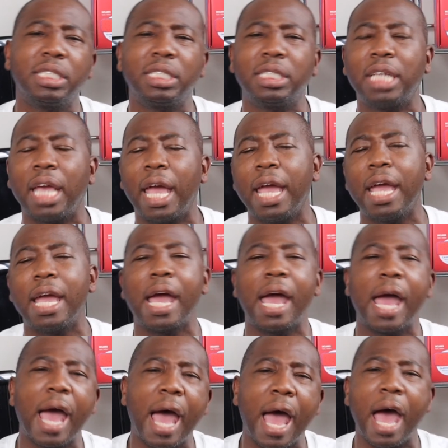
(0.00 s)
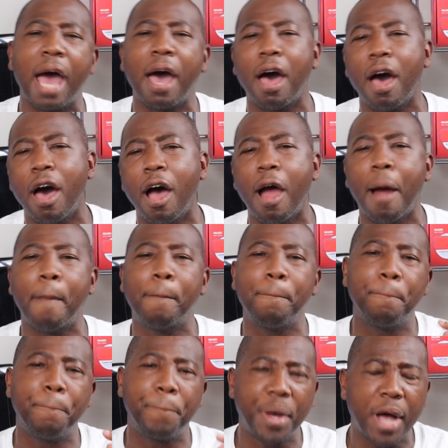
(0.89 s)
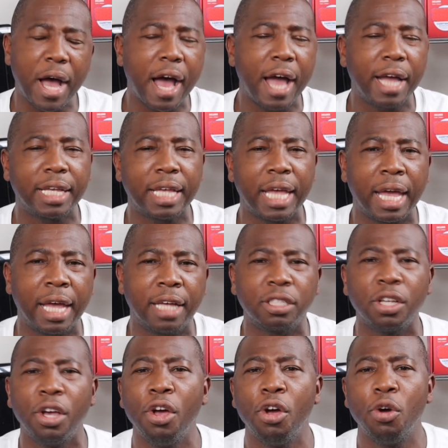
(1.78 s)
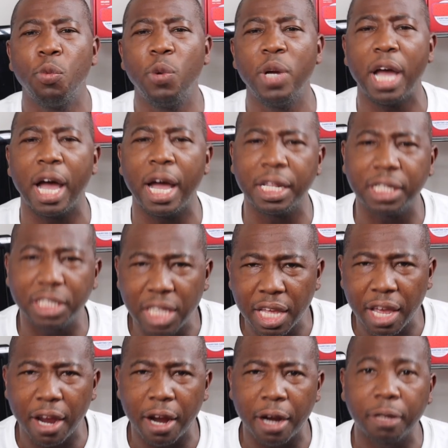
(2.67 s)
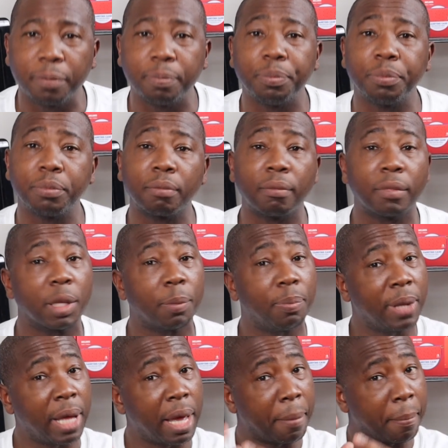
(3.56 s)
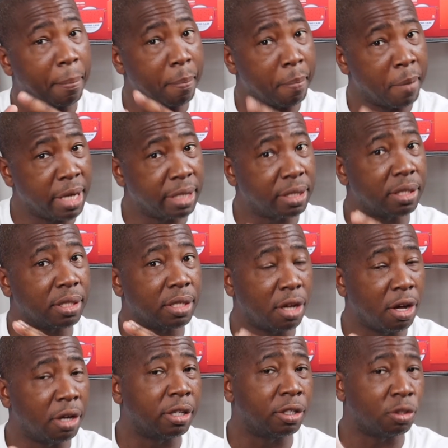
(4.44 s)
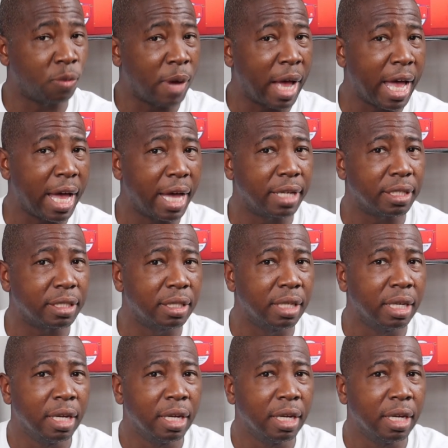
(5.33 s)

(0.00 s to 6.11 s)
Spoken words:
KIRPODCAST. We are there playing Monsters, Hunters, Rise.